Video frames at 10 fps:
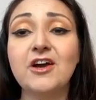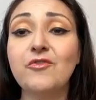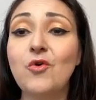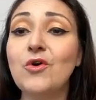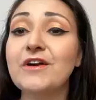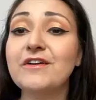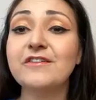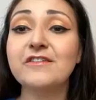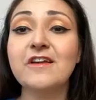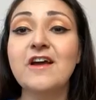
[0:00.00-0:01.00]
Of
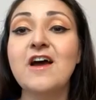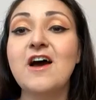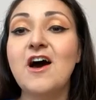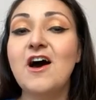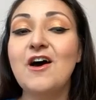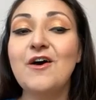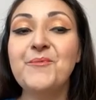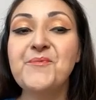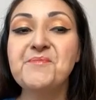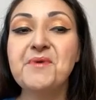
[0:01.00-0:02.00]
course,
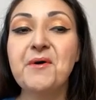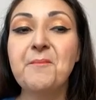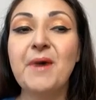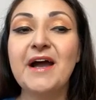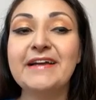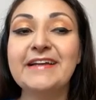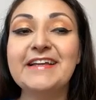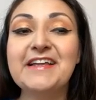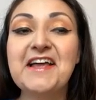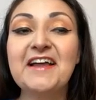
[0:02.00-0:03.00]
my
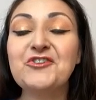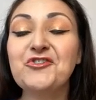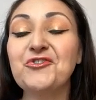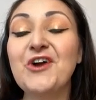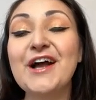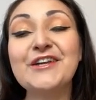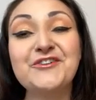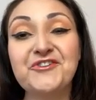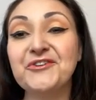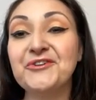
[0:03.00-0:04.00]
tried and
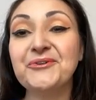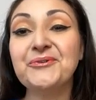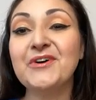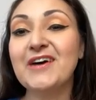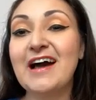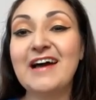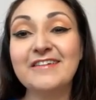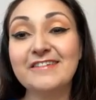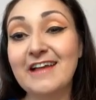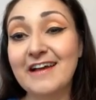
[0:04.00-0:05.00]
true
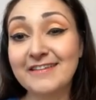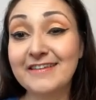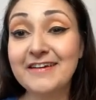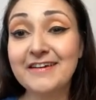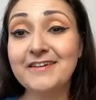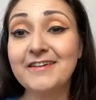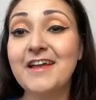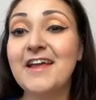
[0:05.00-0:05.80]
Anastasia,